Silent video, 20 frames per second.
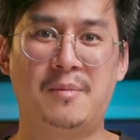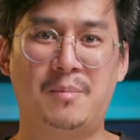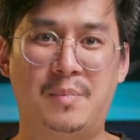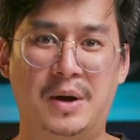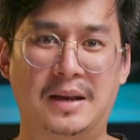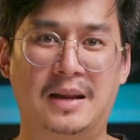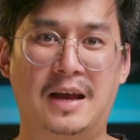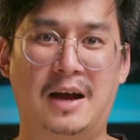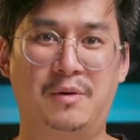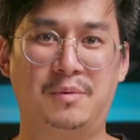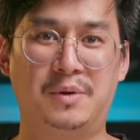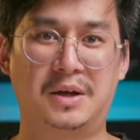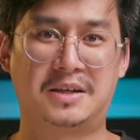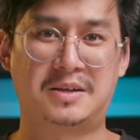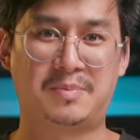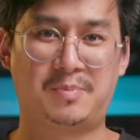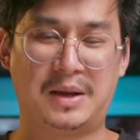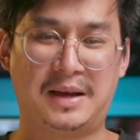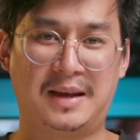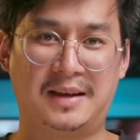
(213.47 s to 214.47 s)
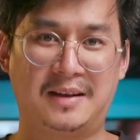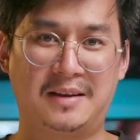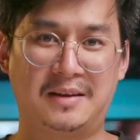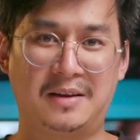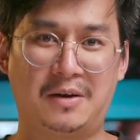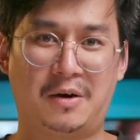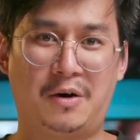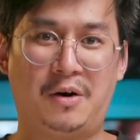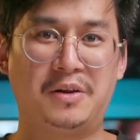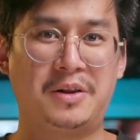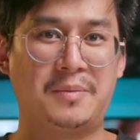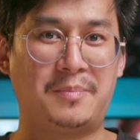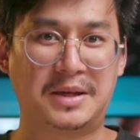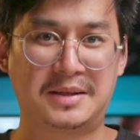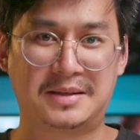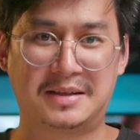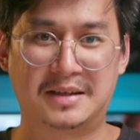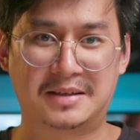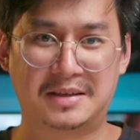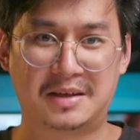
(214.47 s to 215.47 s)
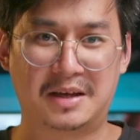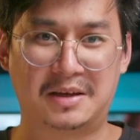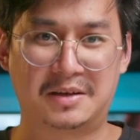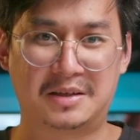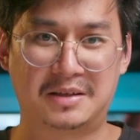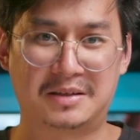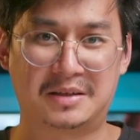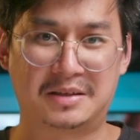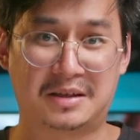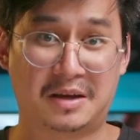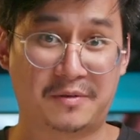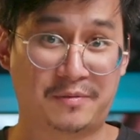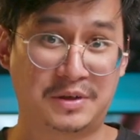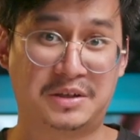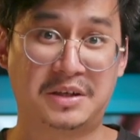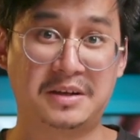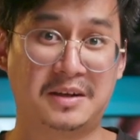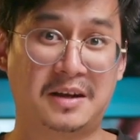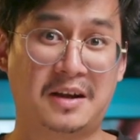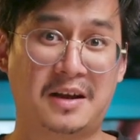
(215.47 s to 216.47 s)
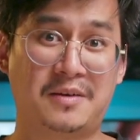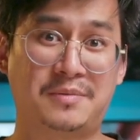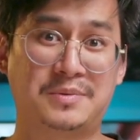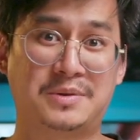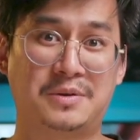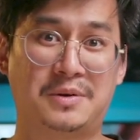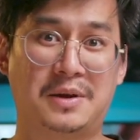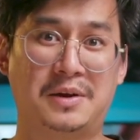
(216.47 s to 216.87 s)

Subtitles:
But I will explain all the basics that's sufficient enough so